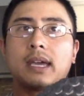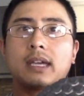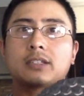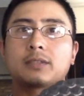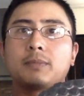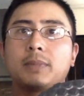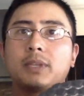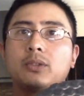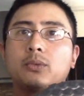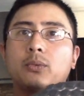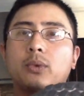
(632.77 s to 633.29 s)

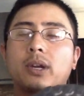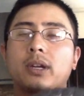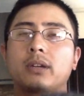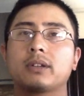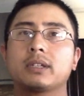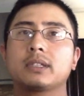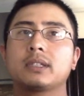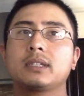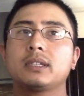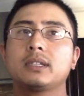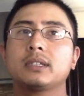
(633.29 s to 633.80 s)
been
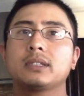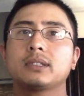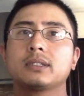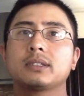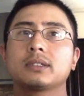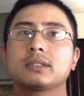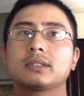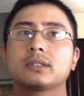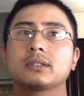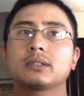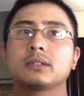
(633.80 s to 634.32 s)
wearing
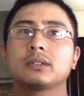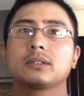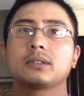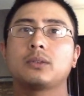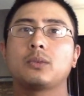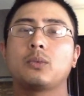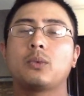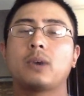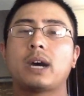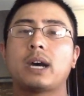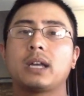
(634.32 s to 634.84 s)
this
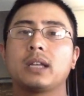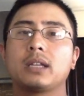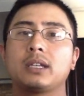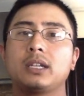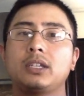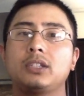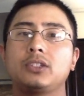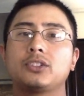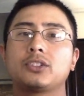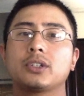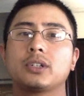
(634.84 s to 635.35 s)
while
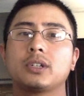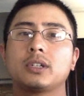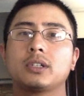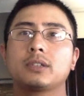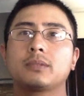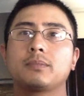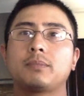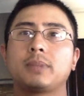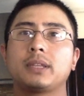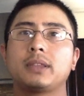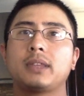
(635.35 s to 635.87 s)
injured,
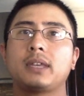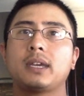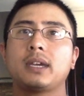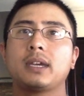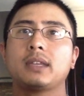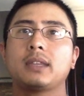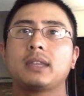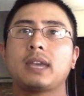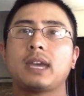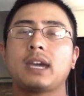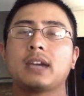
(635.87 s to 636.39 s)
but
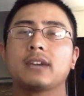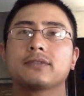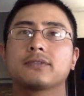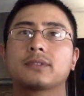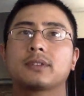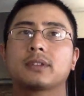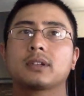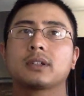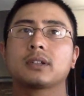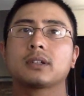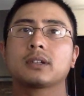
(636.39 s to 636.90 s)
then
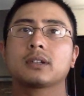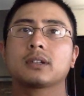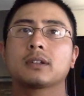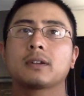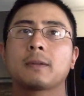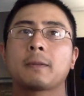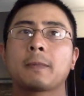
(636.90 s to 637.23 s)
after